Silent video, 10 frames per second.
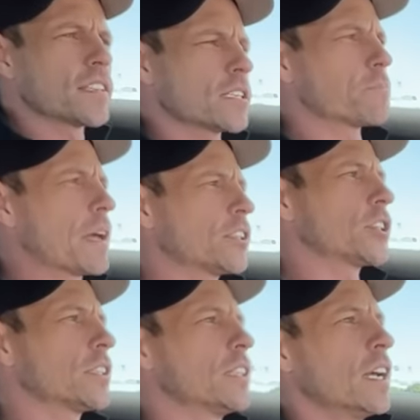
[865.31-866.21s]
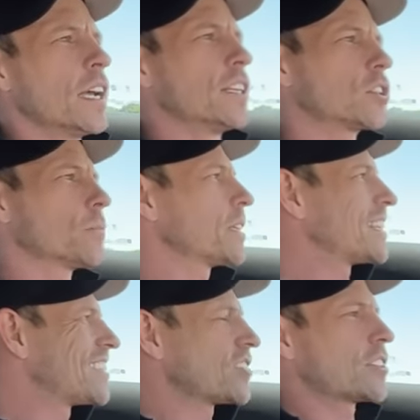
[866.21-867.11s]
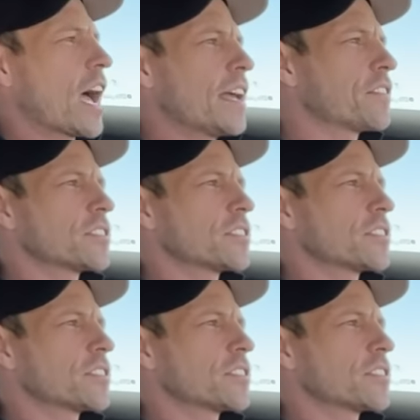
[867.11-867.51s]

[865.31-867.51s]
suspension in terms of it's just tight.